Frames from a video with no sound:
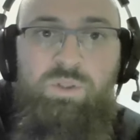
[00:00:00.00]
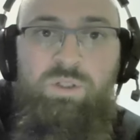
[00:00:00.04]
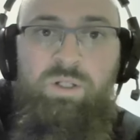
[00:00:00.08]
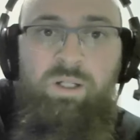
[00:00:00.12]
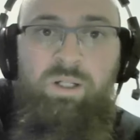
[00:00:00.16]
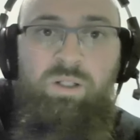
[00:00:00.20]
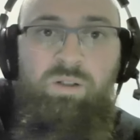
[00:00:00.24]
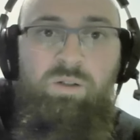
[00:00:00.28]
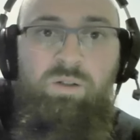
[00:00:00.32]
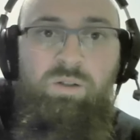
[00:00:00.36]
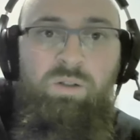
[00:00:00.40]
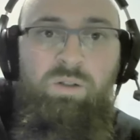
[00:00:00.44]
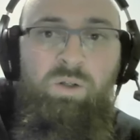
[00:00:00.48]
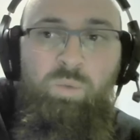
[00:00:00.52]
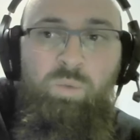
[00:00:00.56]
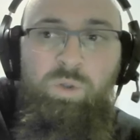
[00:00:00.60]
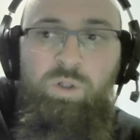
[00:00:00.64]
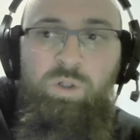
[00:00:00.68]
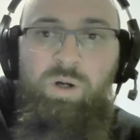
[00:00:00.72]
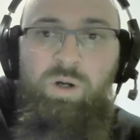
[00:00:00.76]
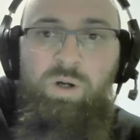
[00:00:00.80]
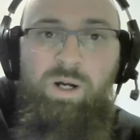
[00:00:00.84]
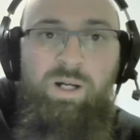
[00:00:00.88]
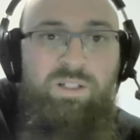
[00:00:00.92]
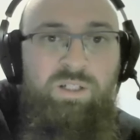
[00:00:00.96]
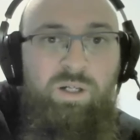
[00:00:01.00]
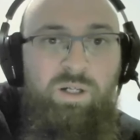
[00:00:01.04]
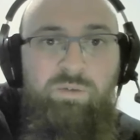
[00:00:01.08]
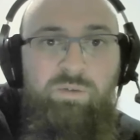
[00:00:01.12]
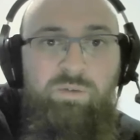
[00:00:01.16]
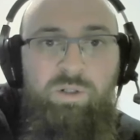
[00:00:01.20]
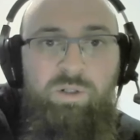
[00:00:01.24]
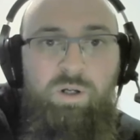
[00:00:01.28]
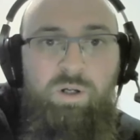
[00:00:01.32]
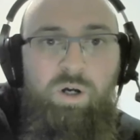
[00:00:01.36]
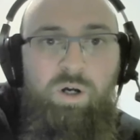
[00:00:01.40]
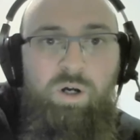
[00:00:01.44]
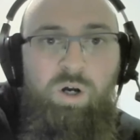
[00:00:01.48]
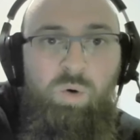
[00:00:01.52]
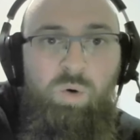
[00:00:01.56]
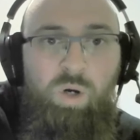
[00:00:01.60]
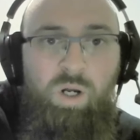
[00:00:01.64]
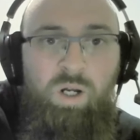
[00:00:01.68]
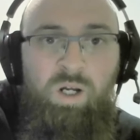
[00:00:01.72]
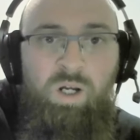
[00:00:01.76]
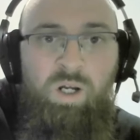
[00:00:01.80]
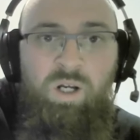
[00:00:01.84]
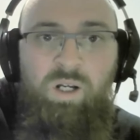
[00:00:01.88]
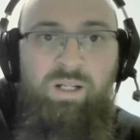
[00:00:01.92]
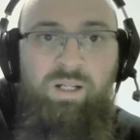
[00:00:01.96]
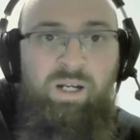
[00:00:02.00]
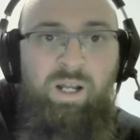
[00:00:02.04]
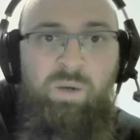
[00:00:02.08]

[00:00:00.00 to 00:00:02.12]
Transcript: like, we got ourselves in a hole early.